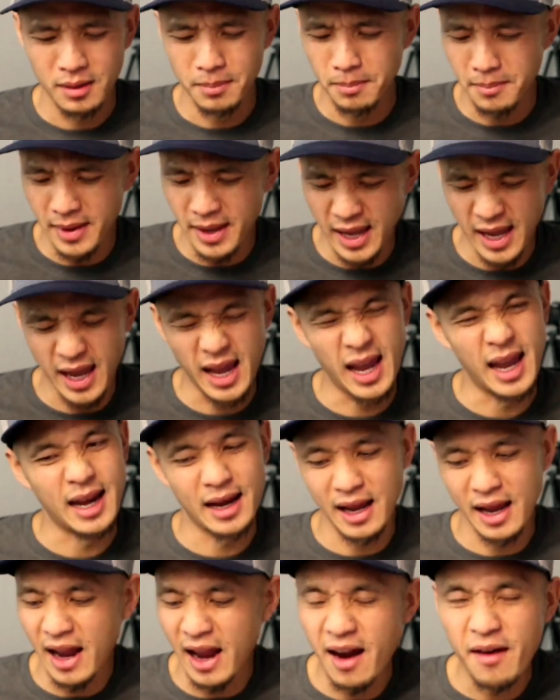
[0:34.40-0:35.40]
Man,
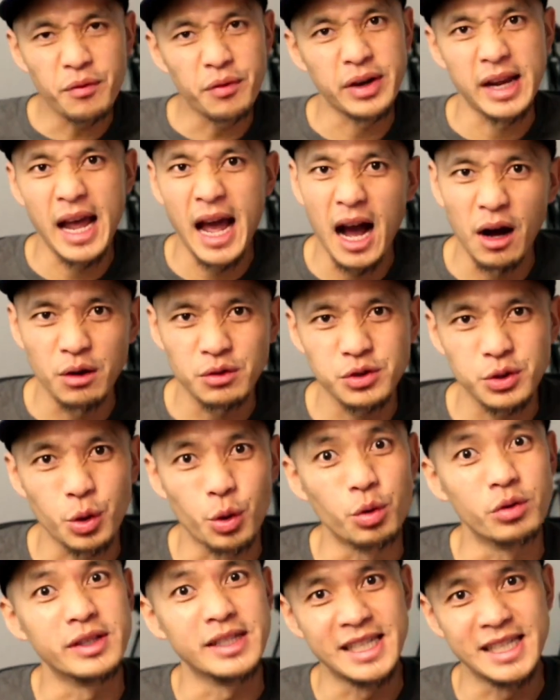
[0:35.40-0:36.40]
every
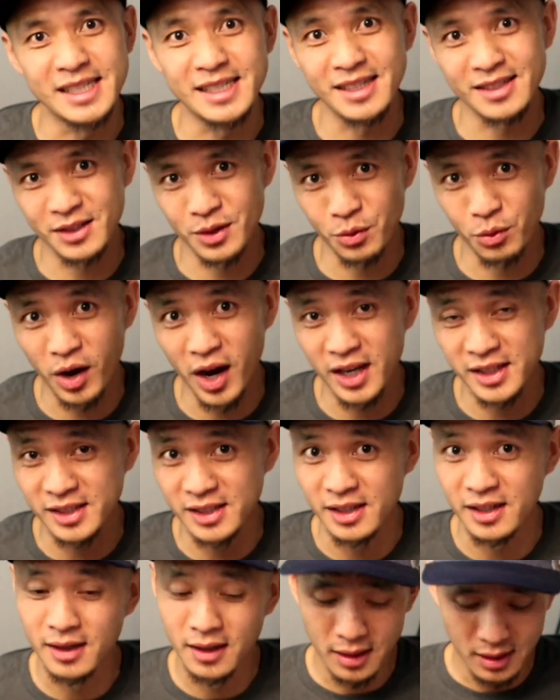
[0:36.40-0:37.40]
household needs a
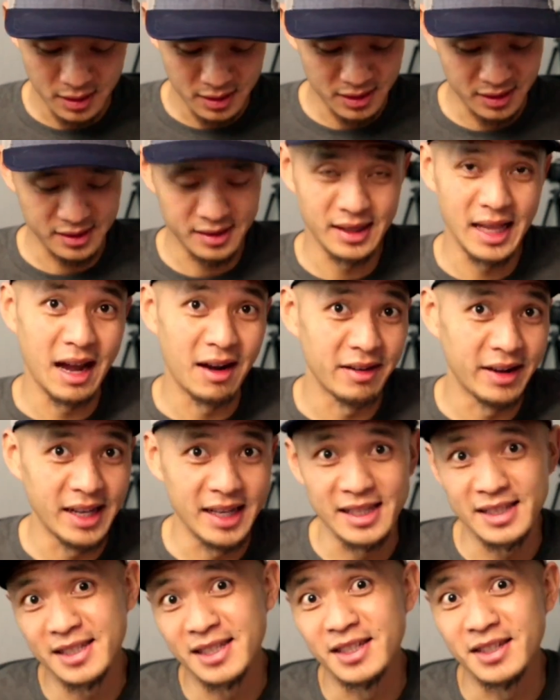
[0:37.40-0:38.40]
Sriracha, because
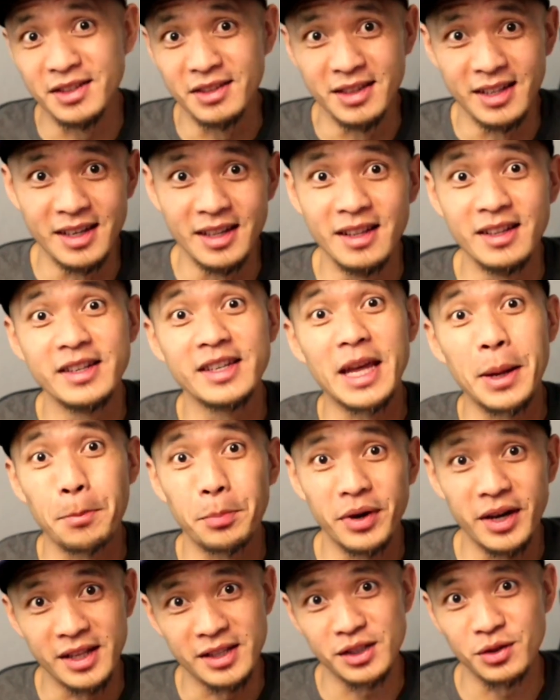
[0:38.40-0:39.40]
nowadays you literally can
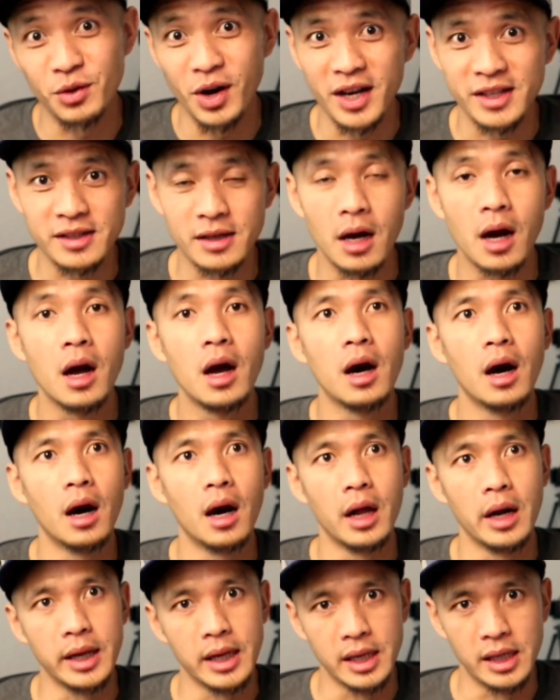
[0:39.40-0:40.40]
put Sriracha
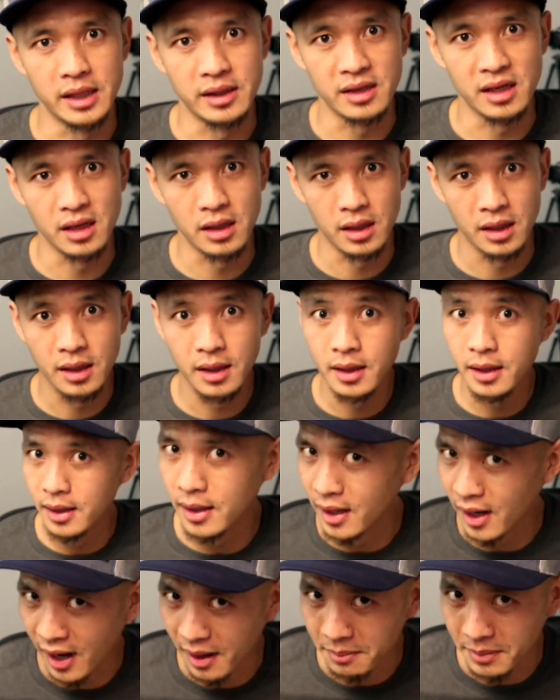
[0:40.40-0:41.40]
on anything,
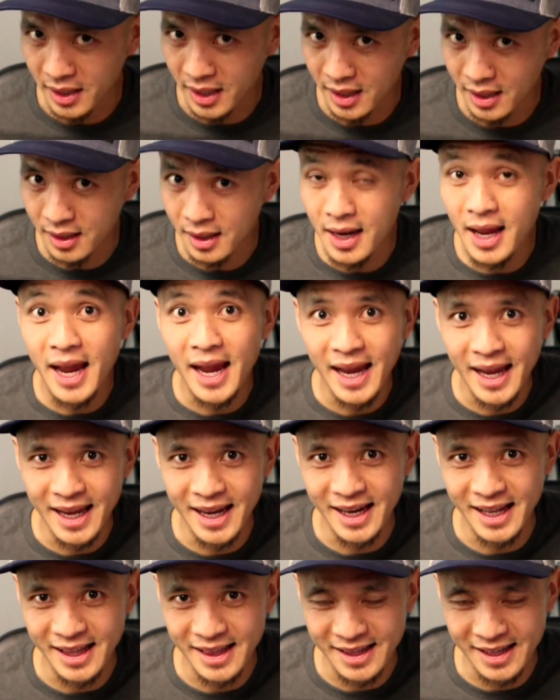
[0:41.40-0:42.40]
and I mean
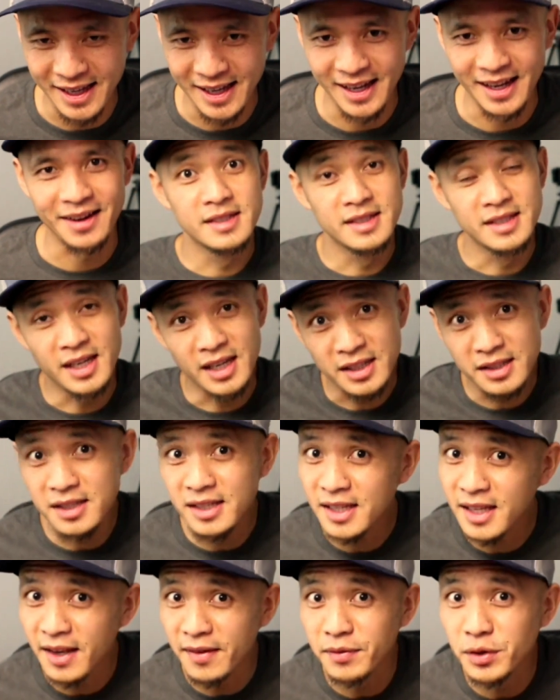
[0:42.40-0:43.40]
anything. Just
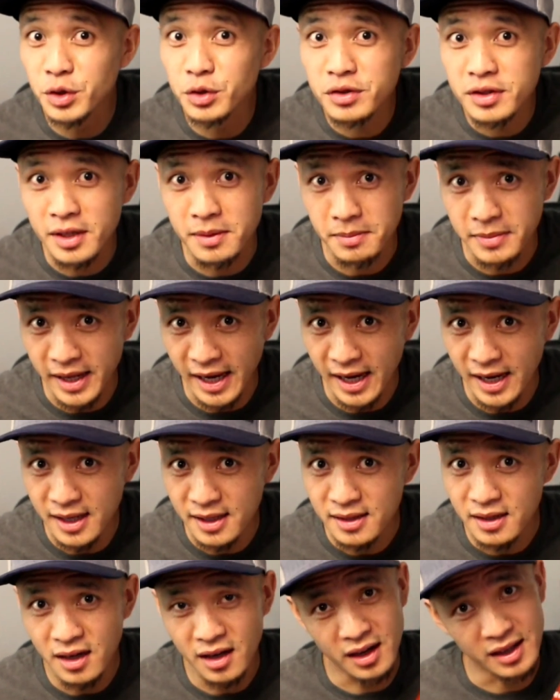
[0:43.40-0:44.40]
to give you some
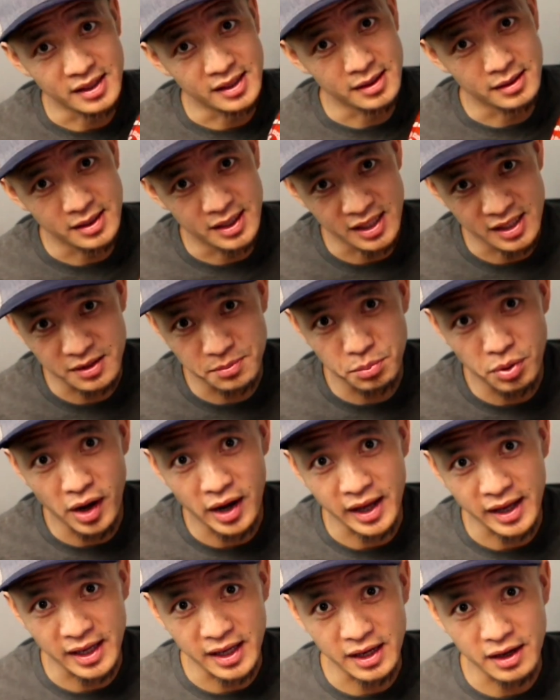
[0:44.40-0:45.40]
data on this
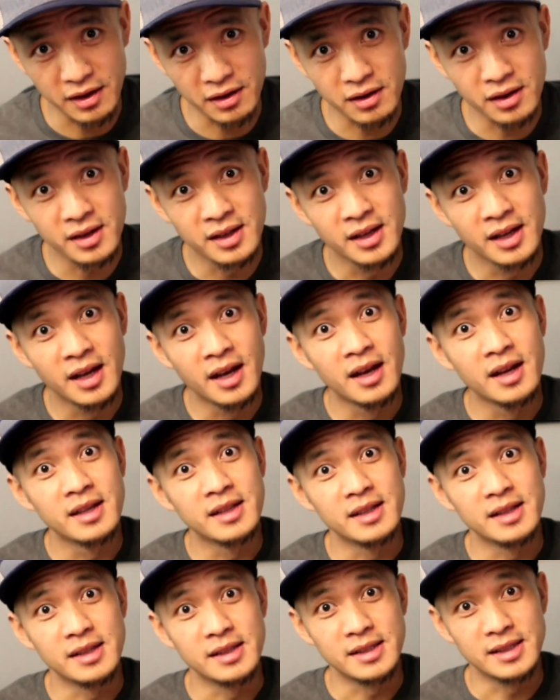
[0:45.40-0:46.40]
product here,
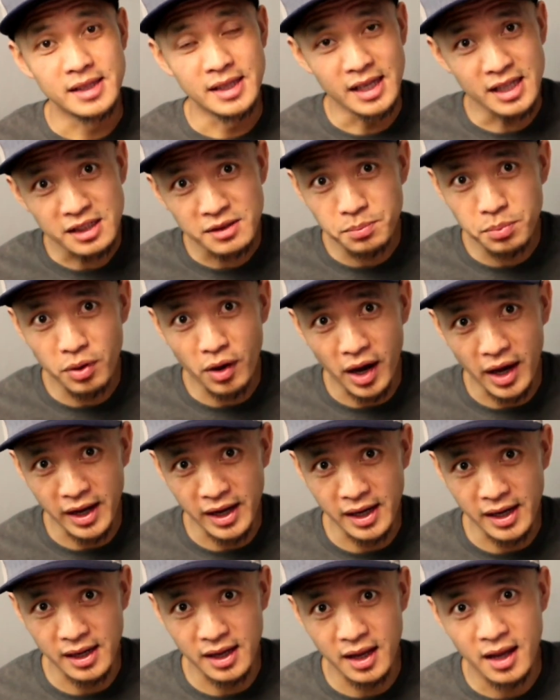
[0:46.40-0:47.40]
this
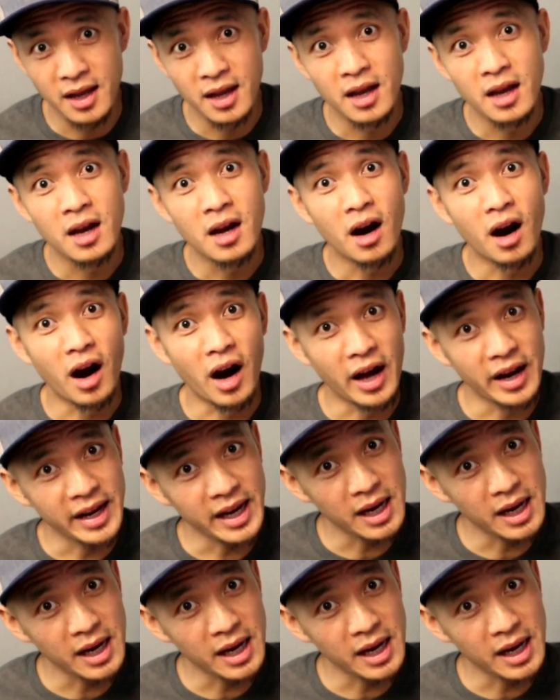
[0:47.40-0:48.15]
product on